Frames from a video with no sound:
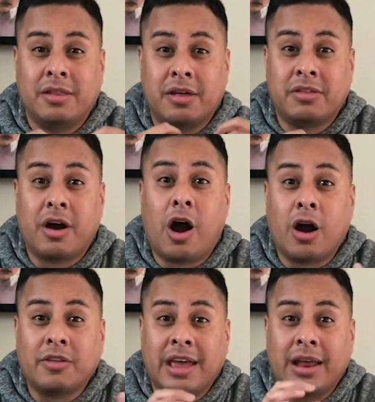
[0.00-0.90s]
the
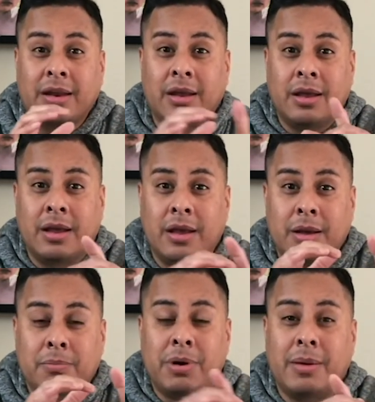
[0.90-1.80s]
heart that
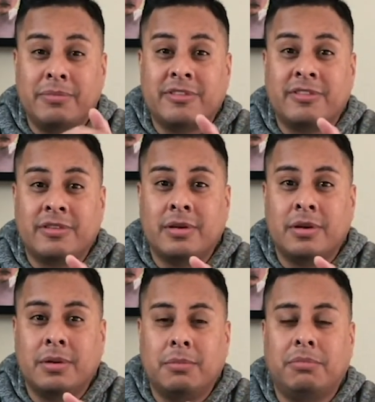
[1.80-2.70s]
pumps
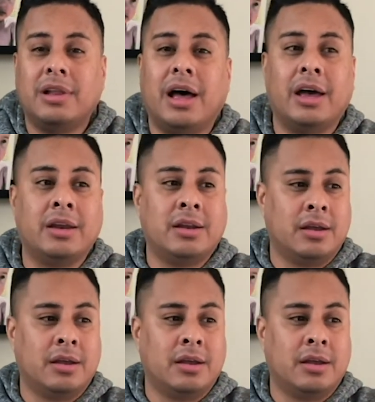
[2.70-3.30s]
blood.